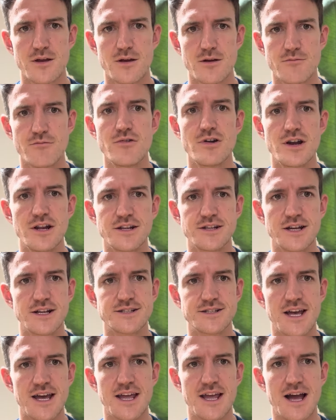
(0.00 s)
really
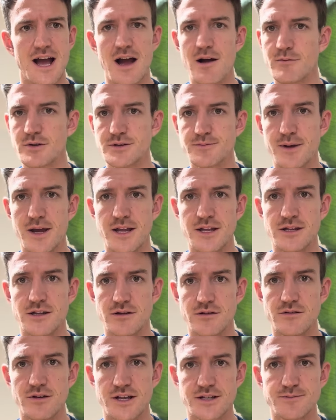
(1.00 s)
dictate how much pain
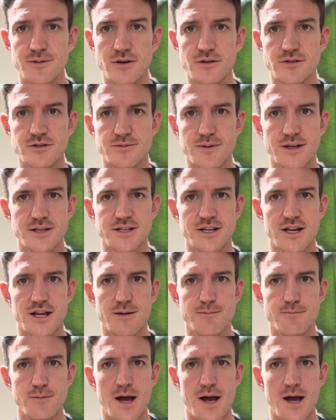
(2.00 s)
you experience, basically.